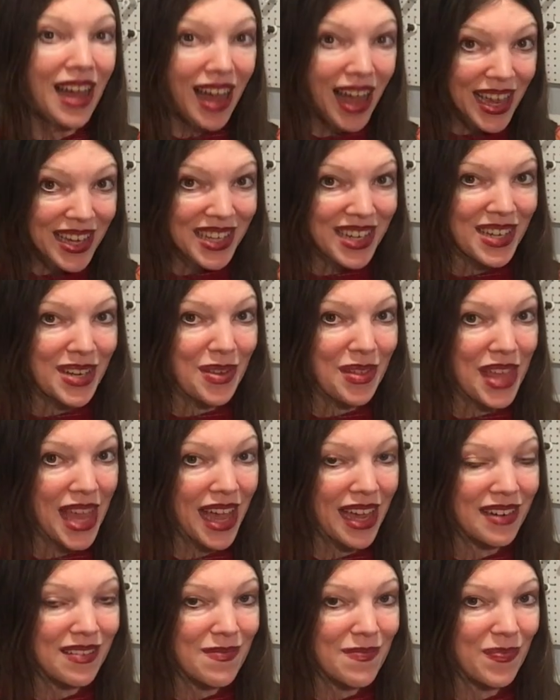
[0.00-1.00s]
I can do
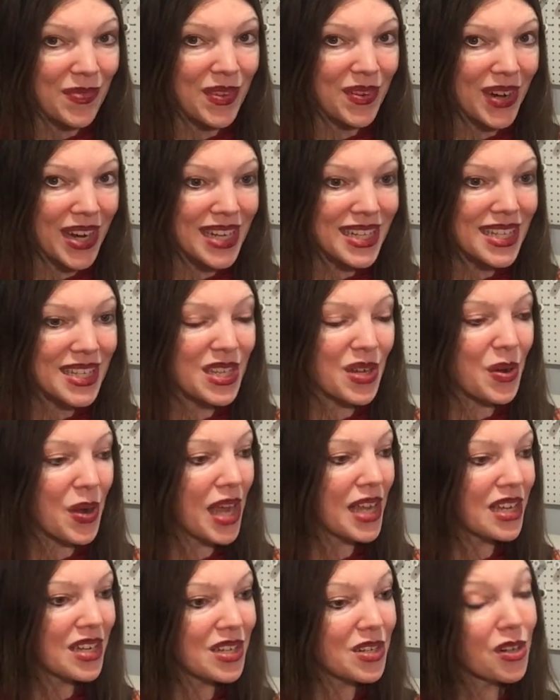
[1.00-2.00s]
that, right? So
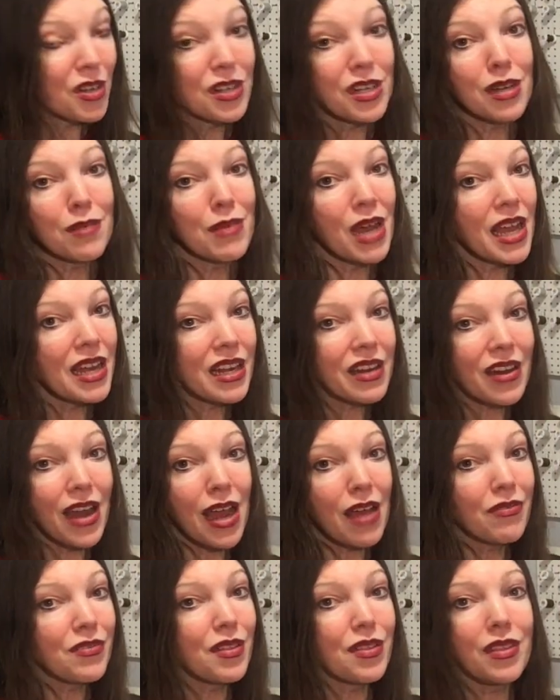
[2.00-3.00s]
I can turn your
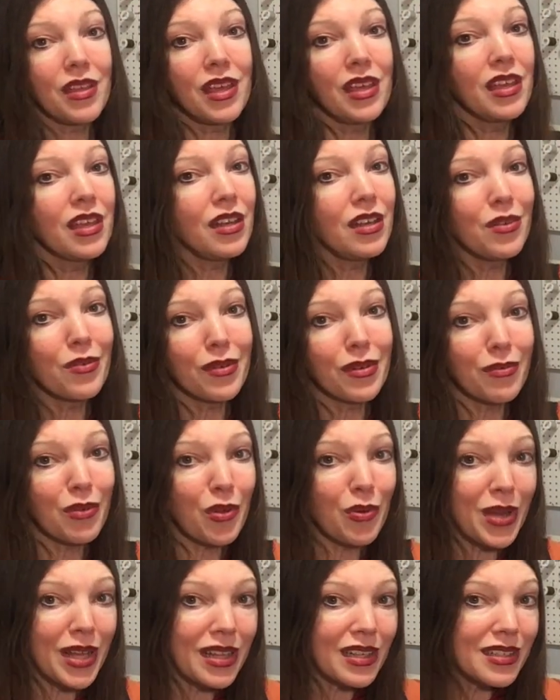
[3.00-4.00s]
Minecraft thing into a
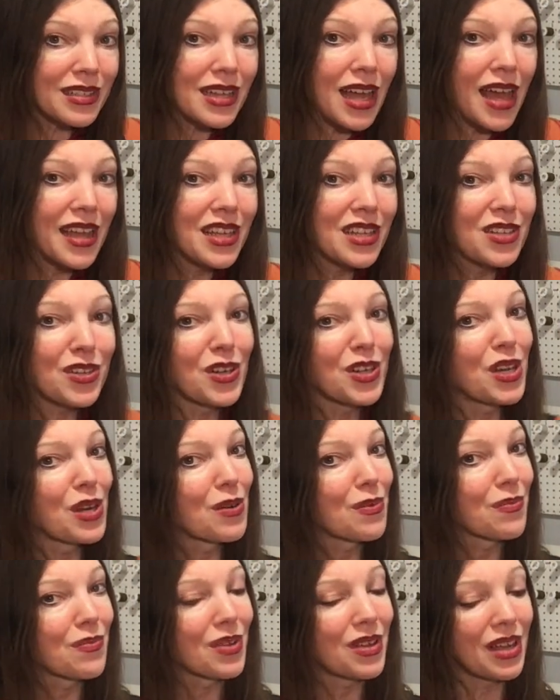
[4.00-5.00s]
quilt. I can turn
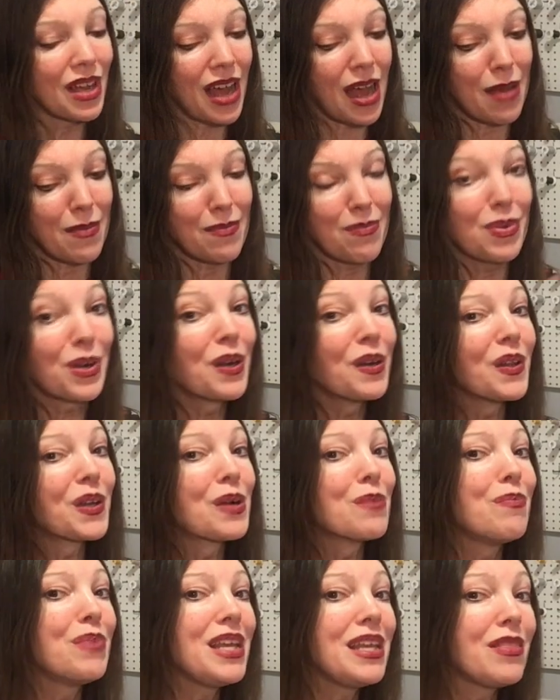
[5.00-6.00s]
your um,
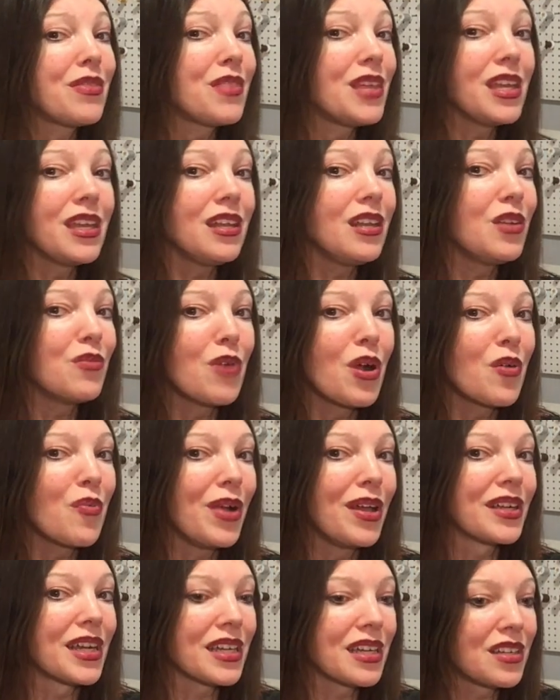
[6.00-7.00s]
perler bead thing into a
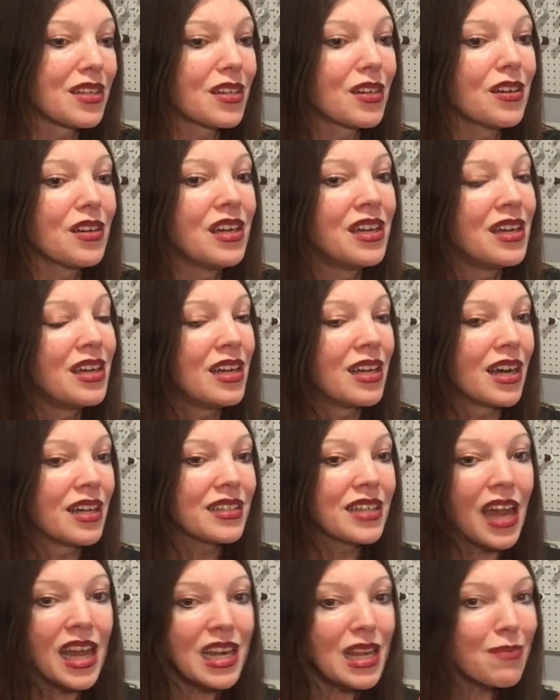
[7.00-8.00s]
quilt. I could turn a
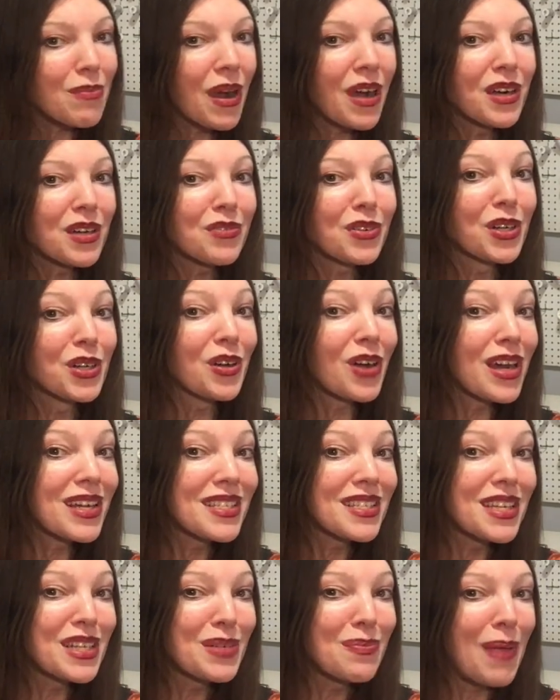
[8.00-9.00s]
tiny part of your
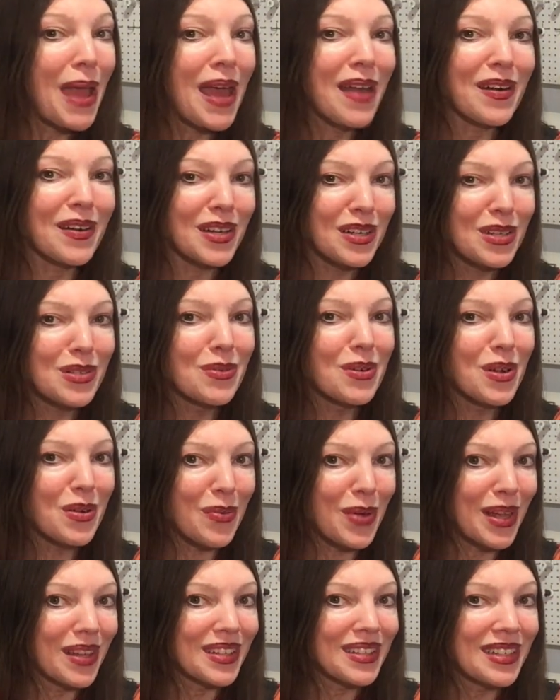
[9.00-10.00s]
cross stitch pattern into a
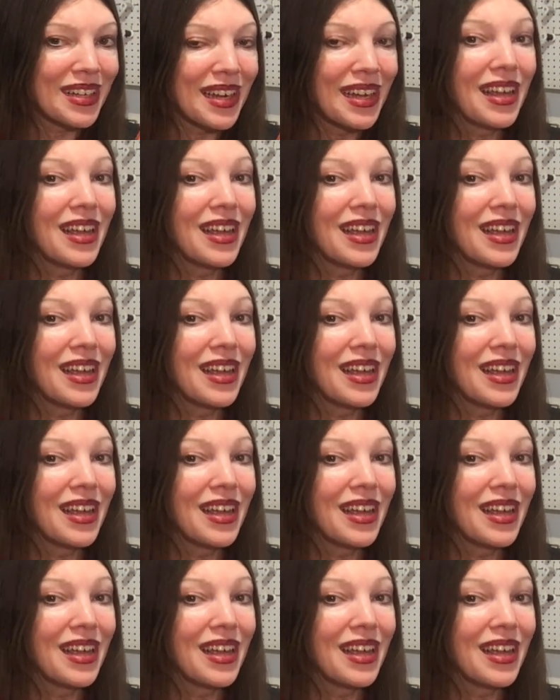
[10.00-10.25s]
quilt